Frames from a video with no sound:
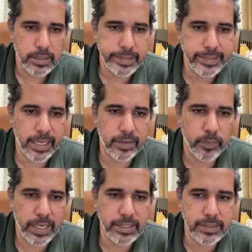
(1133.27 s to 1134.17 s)
this guy
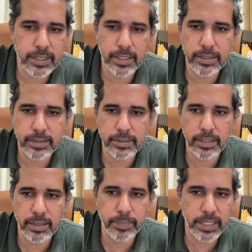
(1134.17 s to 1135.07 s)
Vice is
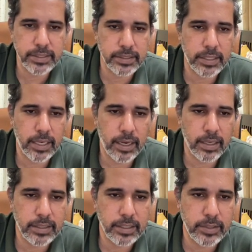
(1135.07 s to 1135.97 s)
the best
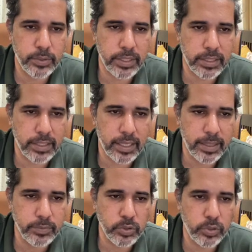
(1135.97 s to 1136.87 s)
R hero in the
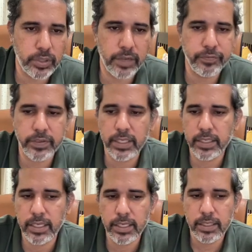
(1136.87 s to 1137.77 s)
game, so you
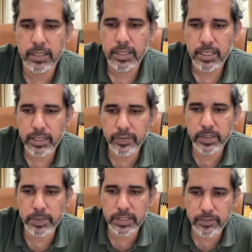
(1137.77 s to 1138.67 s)
definitely, he will
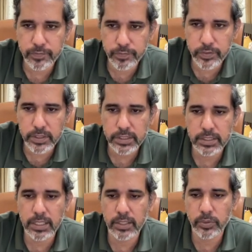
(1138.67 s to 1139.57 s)
be the first
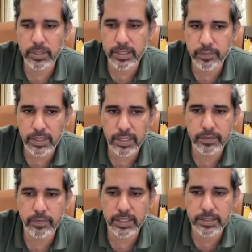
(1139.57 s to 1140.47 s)
hero that we
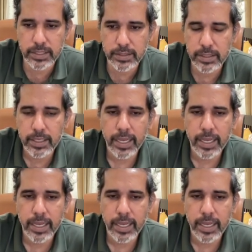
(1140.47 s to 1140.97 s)
invest in.